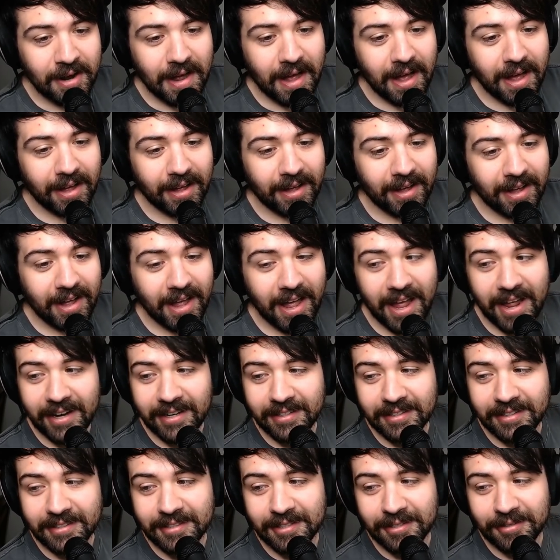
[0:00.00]

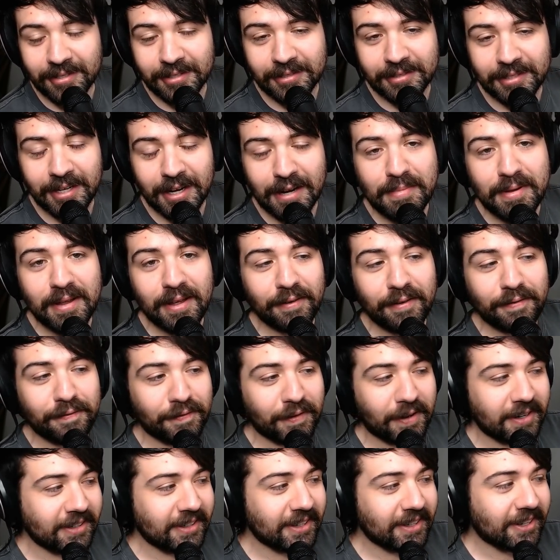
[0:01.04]
And so there's going to be a
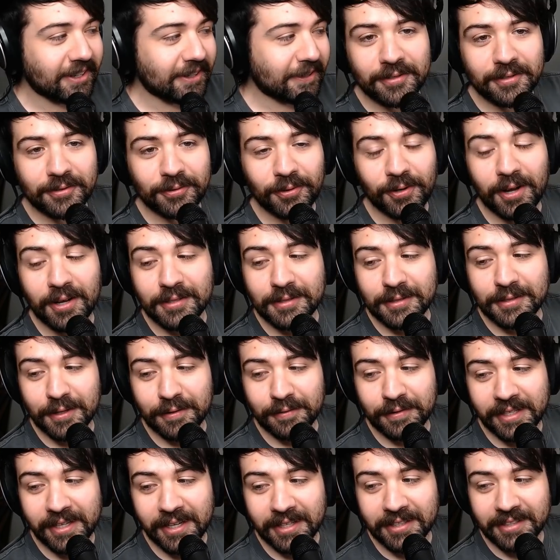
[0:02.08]
fun little
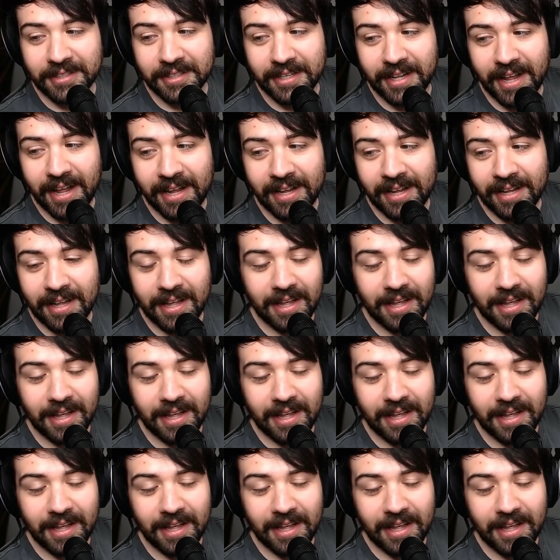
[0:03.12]
crossover here today.